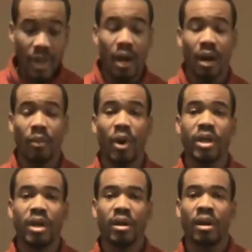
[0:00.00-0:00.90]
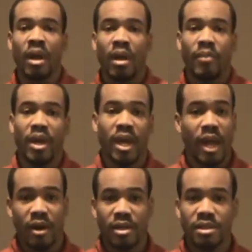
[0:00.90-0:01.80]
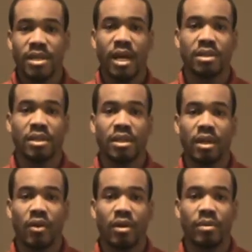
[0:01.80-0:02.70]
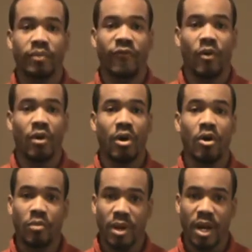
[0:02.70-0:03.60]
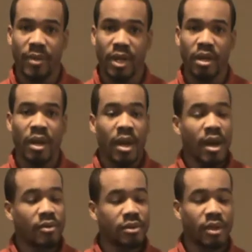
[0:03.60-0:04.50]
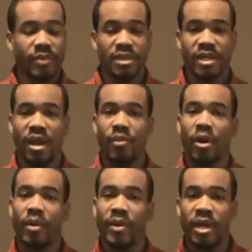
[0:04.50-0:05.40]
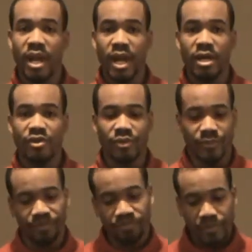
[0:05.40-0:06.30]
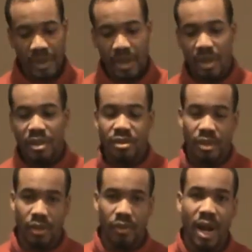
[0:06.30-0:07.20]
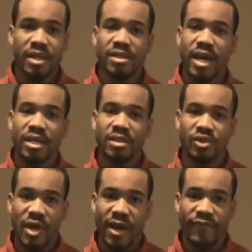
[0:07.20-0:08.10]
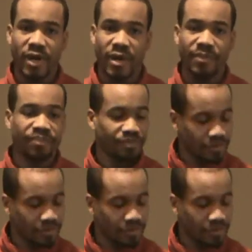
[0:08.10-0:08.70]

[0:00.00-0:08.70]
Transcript: One year, me and Aaron decided to go up for homecoming. It was going to be staying with our buddy Andrew. So I decided to drive up.